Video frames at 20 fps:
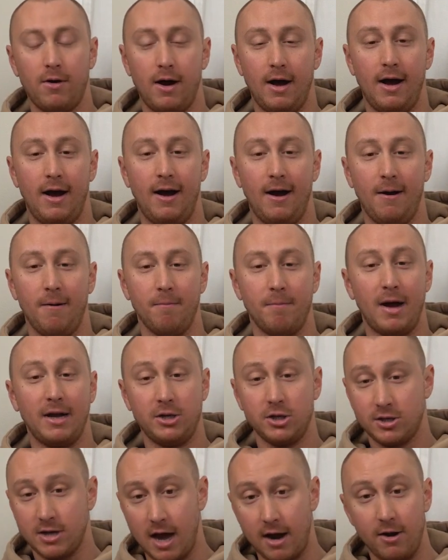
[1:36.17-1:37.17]
I
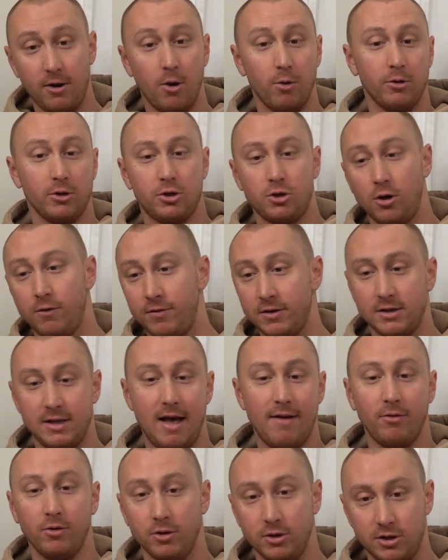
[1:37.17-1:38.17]
just kind of know the surface
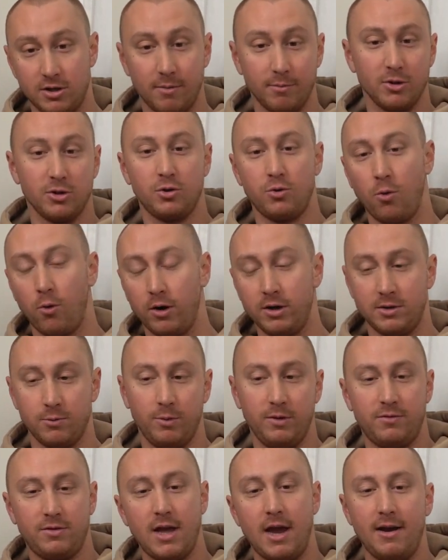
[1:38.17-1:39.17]
level and some of the stories, and
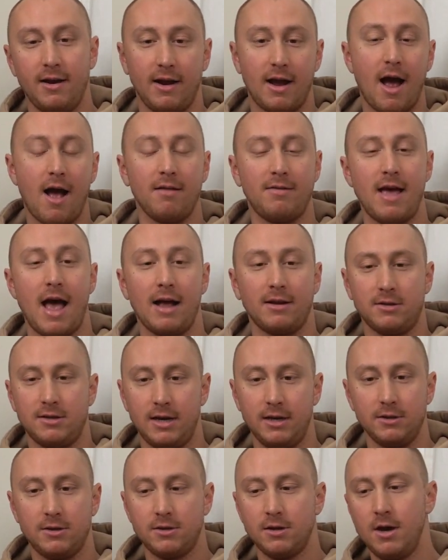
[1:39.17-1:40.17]
we've stayed in contact
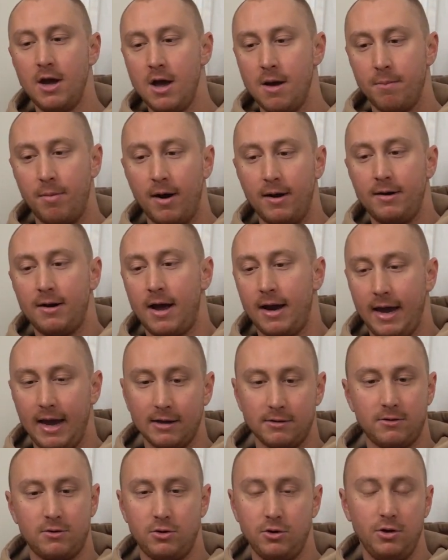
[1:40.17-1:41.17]
since. But I
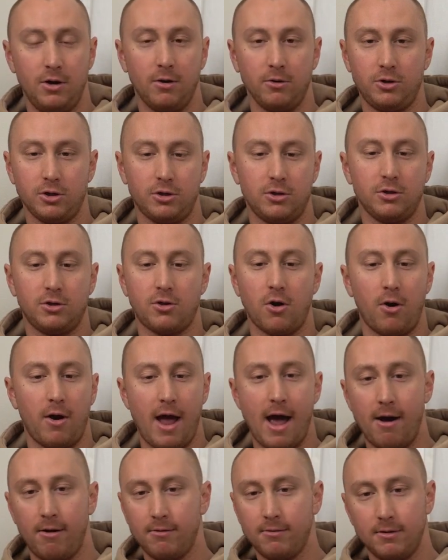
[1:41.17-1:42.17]
guess, you know, just to start
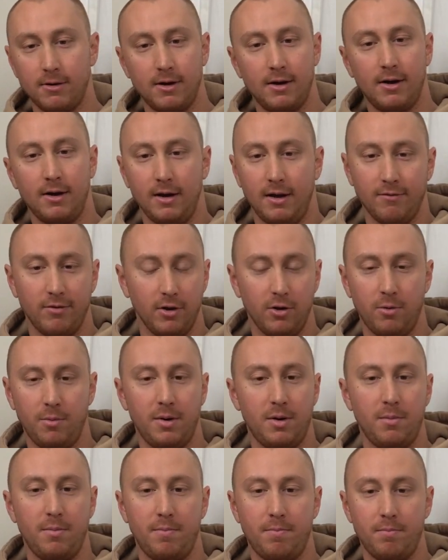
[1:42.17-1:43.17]
out, give a little
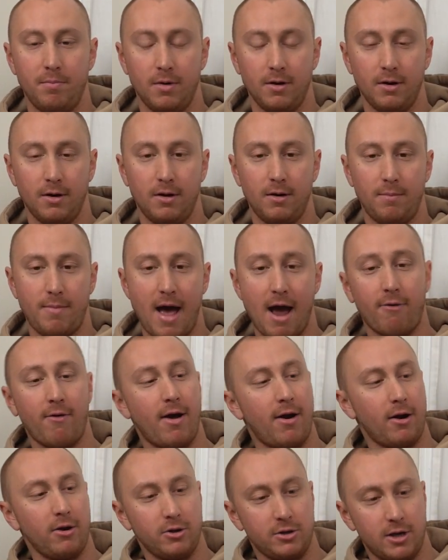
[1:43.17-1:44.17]
bit of
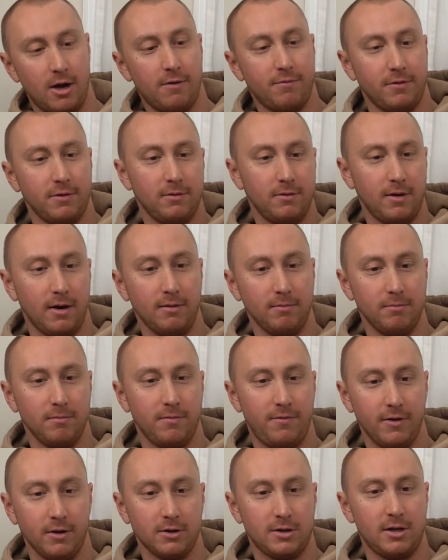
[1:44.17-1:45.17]
background on yourself and
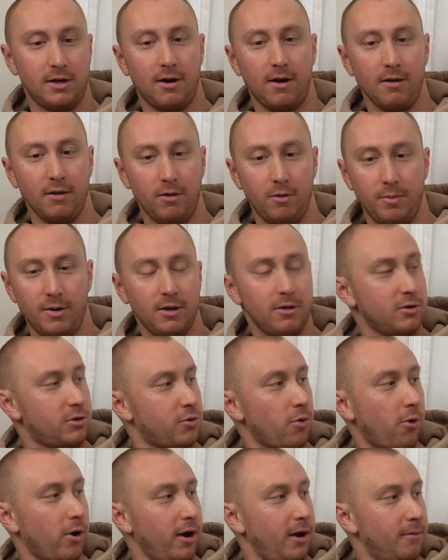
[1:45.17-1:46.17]
fill us in on a little bit of the
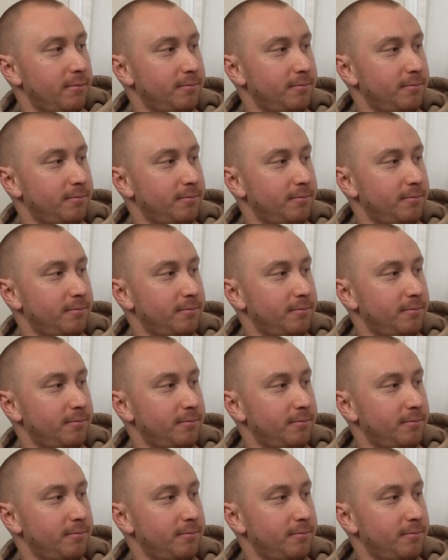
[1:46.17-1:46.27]
story.